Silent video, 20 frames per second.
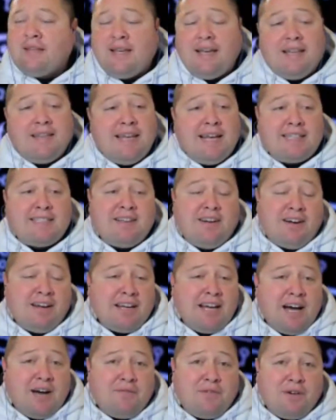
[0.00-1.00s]
and that's all
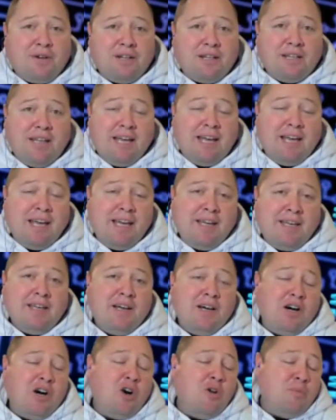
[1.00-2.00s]
I got for you today.
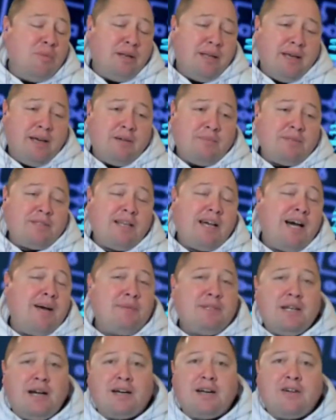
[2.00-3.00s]
Hope it helps.
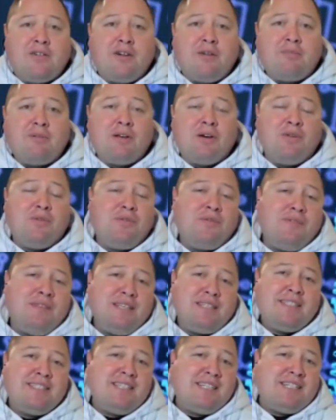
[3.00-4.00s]
I'm Chaka Crypto.
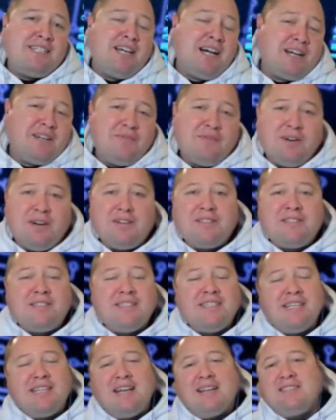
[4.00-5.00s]
This is the
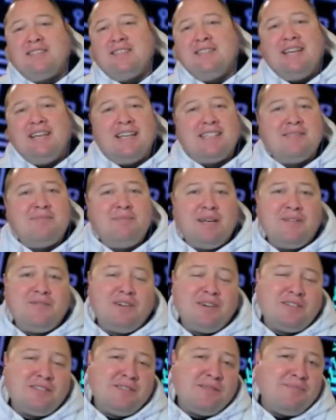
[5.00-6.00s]
Chakaverse, and I'll see you guys in the
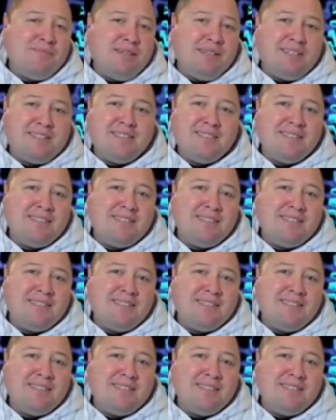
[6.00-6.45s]
metaverse. Peace.